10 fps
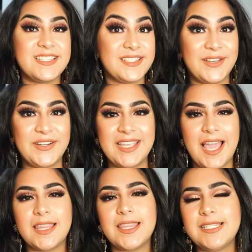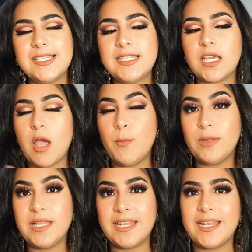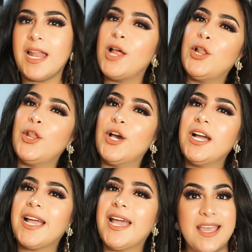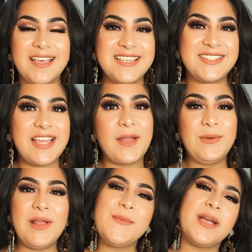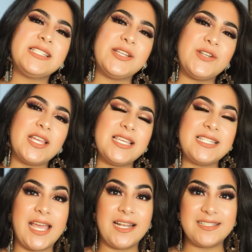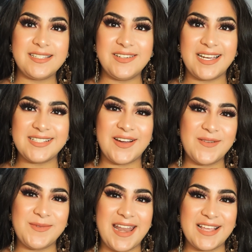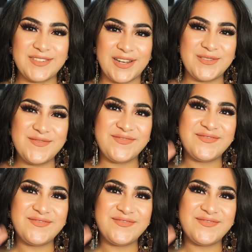So yeah, this is the completed look. So yeah, I really hope you guys enjoyed this, and I'll see you guys on my next video.